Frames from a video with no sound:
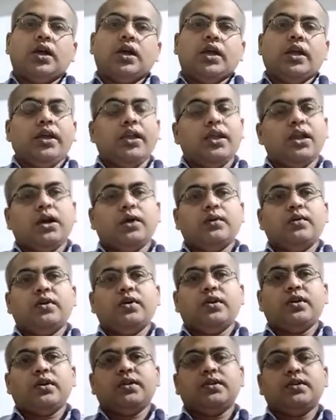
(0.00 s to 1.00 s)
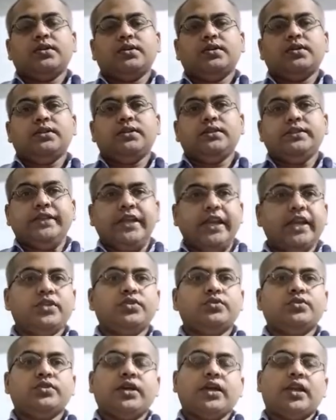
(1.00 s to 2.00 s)
in our
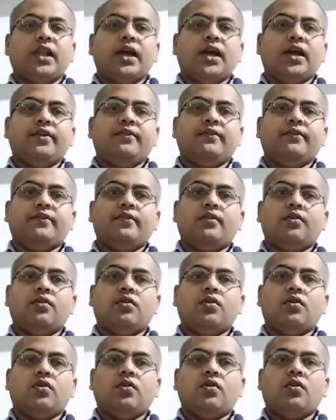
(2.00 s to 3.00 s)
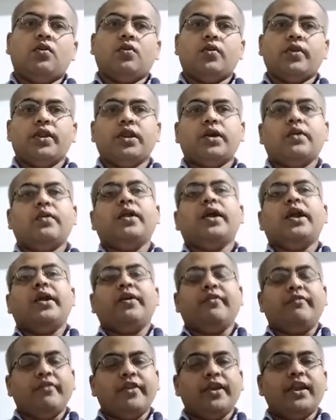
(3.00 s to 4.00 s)
day-to-day life or in our
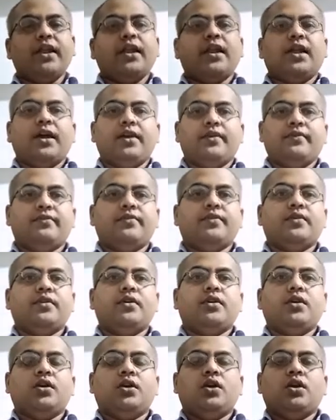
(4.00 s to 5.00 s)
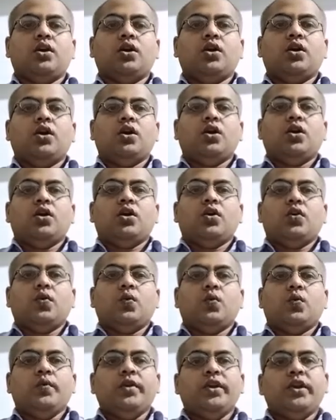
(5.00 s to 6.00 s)
everyday life,
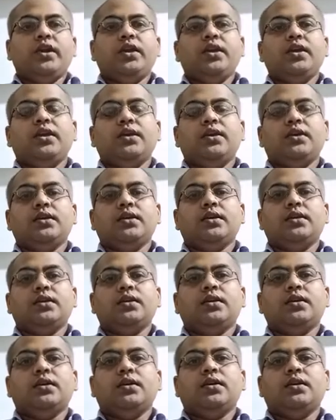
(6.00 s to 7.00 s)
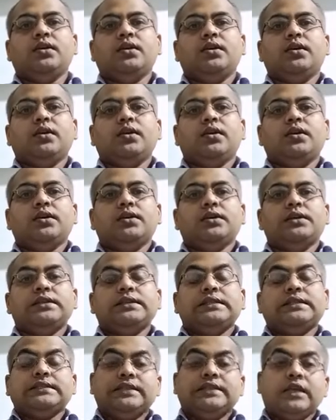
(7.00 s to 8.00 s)
we
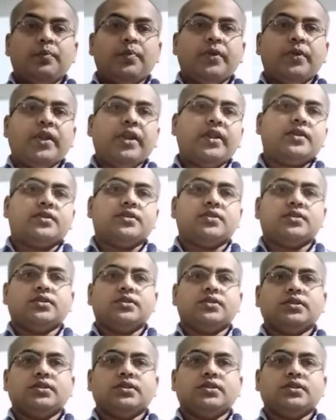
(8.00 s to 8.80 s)
separate